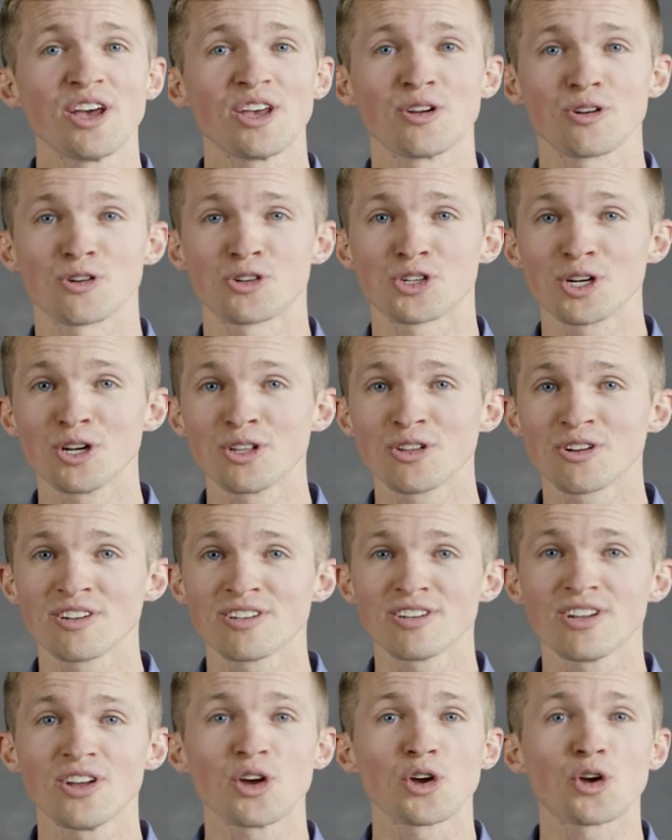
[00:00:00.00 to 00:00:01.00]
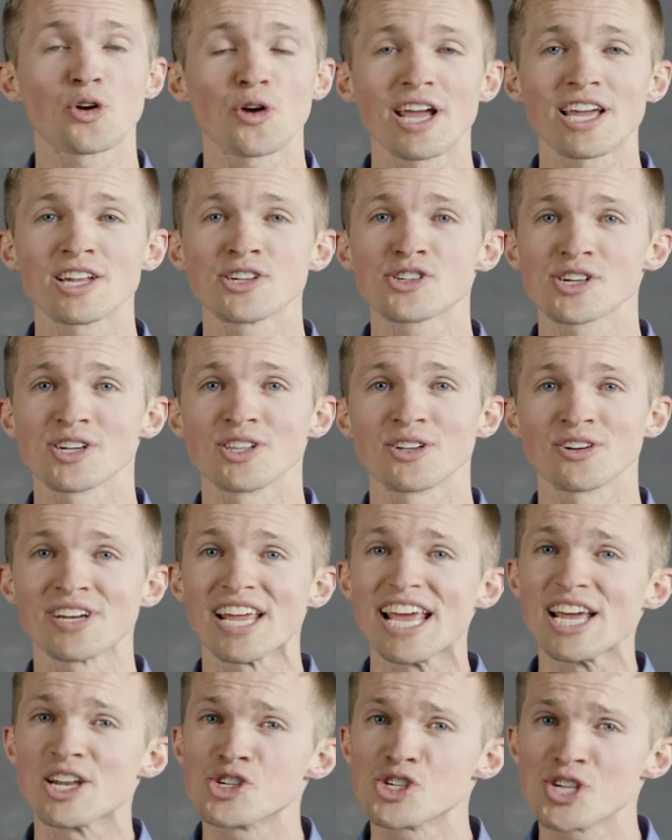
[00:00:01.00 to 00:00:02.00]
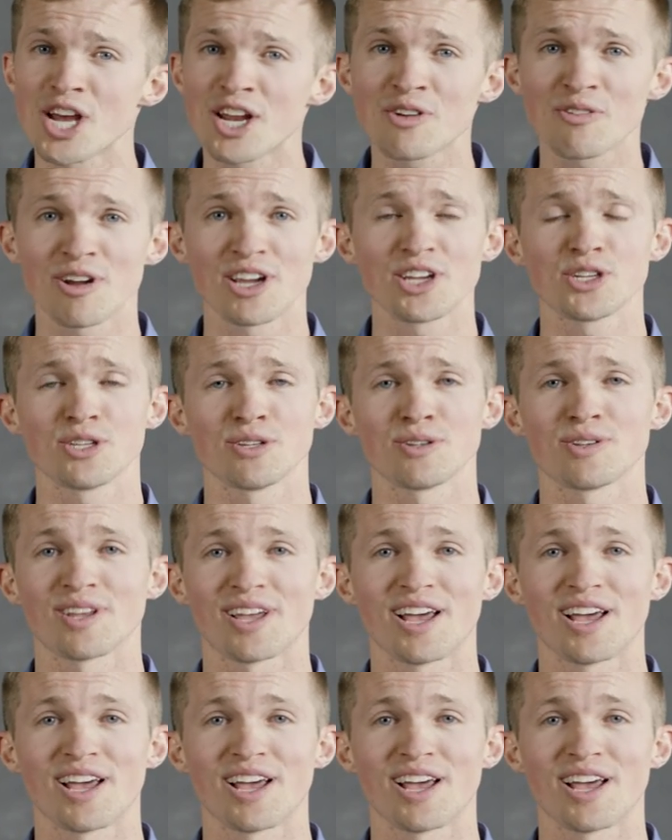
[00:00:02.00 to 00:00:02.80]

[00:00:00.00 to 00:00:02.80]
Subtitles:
your children, grandchildren, and generations to